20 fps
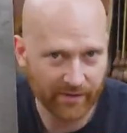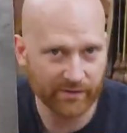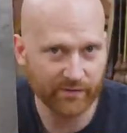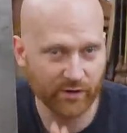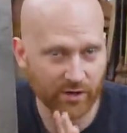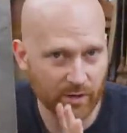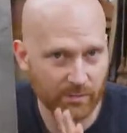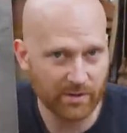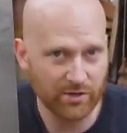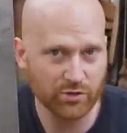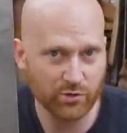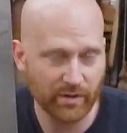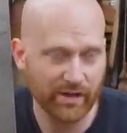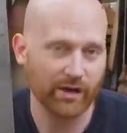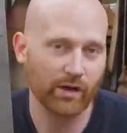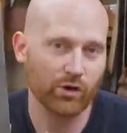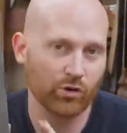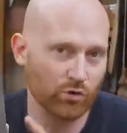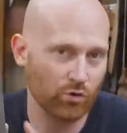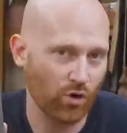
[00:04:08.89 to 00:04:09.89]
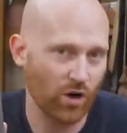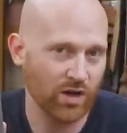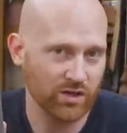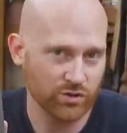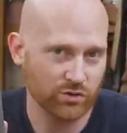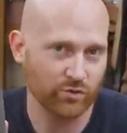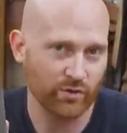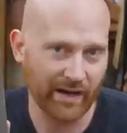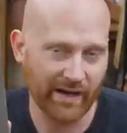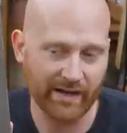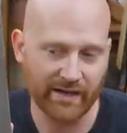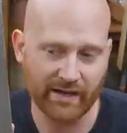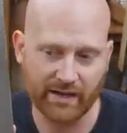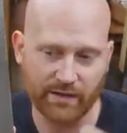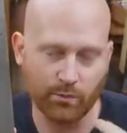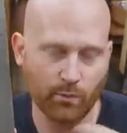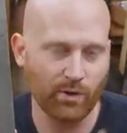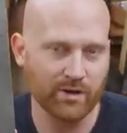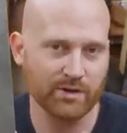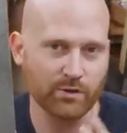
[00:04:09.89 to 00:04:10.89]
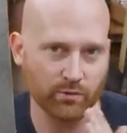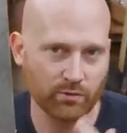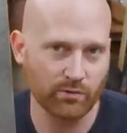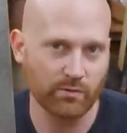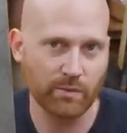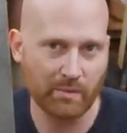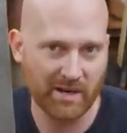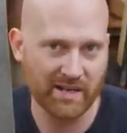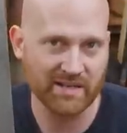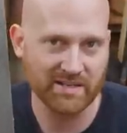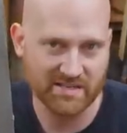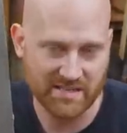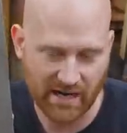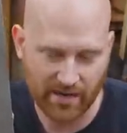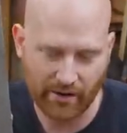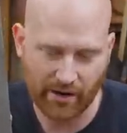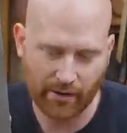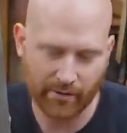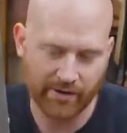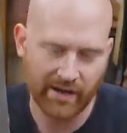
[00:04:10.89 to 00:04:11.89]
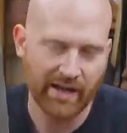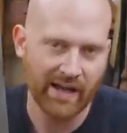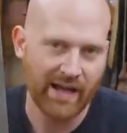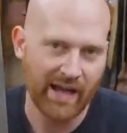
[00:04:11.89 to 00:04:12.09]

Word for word: If you're going to be doing cross grain and you want to remedy tear out,